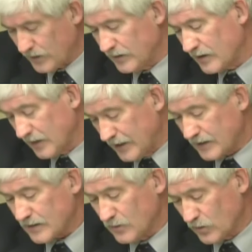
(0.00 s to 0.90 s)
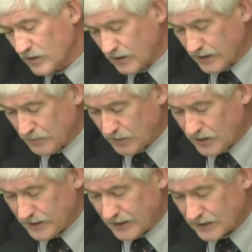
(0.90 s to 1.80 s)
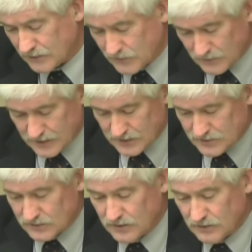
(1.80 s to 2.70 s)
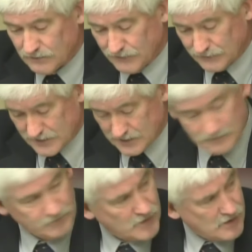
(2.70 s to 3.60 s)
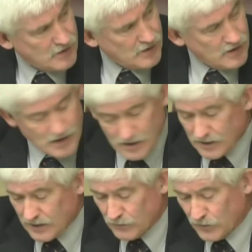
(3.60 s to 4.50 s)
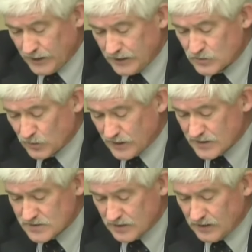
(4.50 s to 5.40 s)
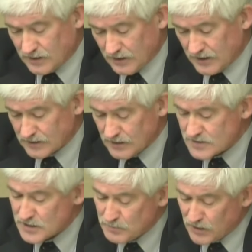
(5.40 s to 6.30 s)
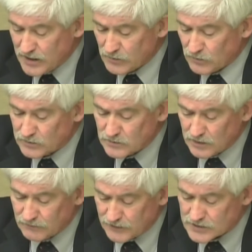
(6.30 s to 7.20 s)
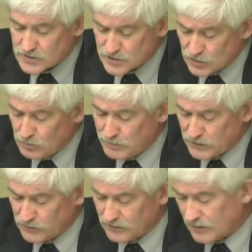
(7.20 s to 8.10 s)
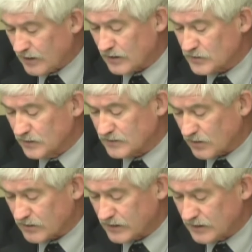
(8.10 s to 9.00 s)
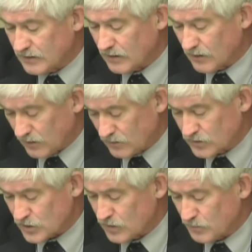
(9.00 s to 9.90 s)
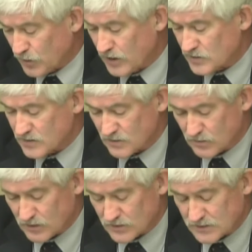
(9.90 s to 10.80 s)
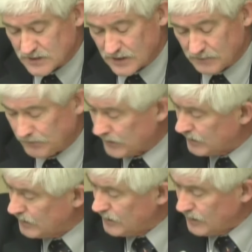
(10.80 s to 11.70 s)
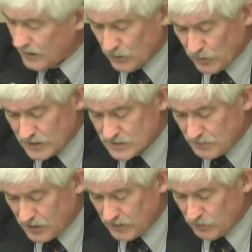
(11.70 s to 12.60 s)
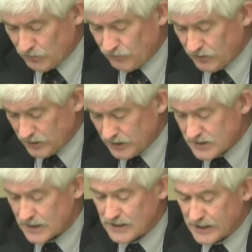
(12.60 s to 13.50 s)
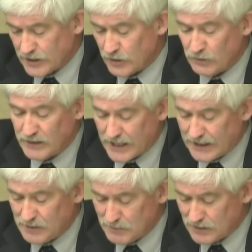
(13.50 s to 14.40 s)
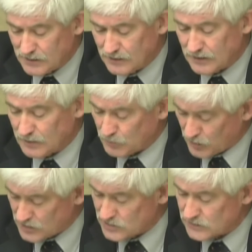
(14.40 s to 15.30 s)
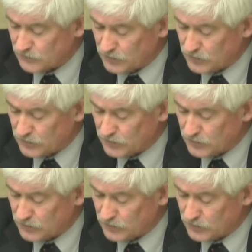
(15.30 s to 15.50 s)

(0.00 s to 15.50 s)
the Connect North Carolina Bond Act of 2015. That reads, whereas the Connect NC bond will invest $2 billion in targeted long-term projects across the state, and whereas the bond will fund 980 million in projects for the